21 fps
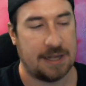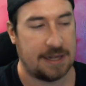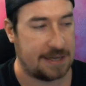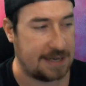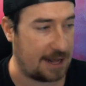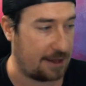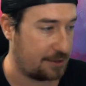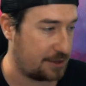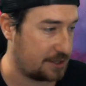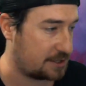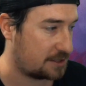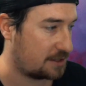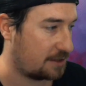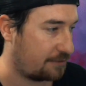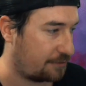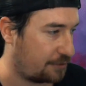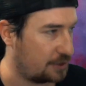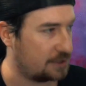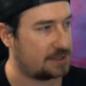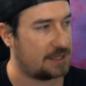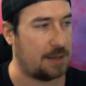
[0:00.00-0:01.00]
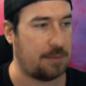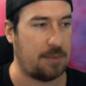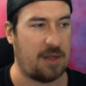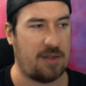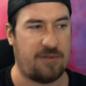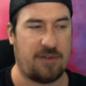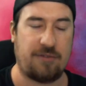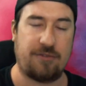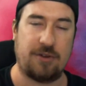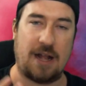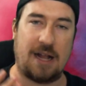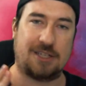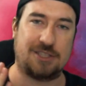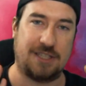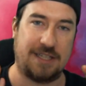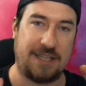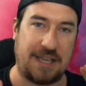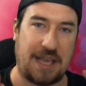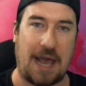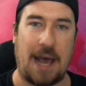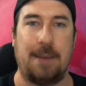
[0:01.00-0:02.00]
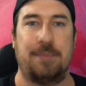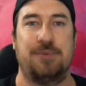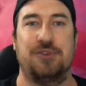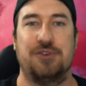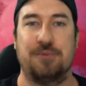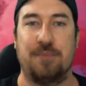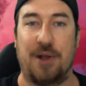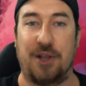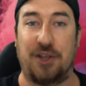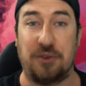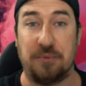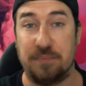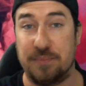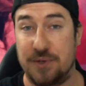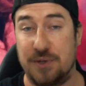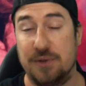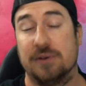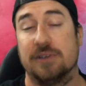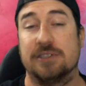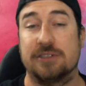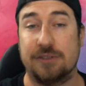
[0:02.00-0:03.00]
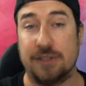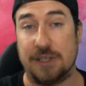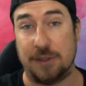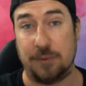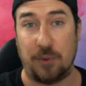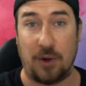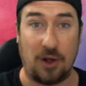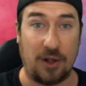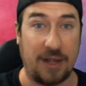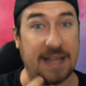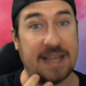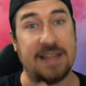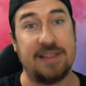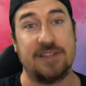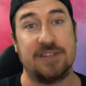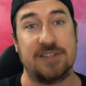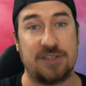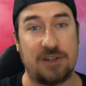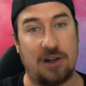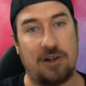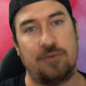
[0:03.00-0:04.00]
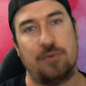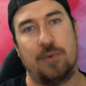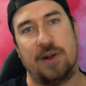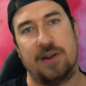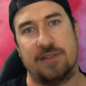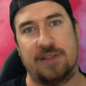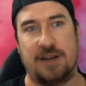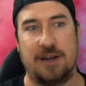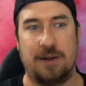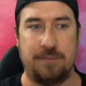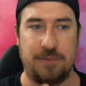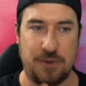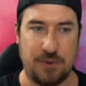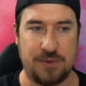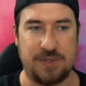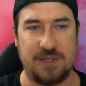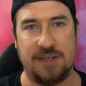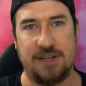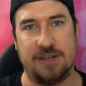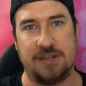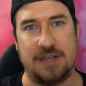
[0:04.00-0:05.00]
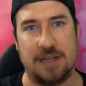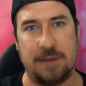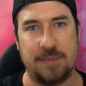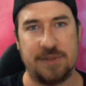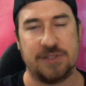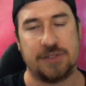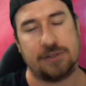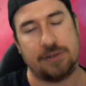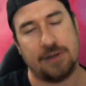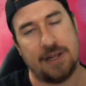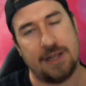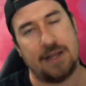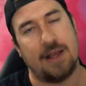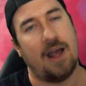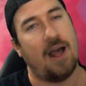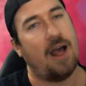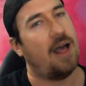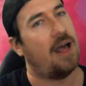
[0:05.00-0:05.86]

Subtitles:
Now, this is the first time I've ever actually captured my computer screen while in the software that I'm using to demonstrate.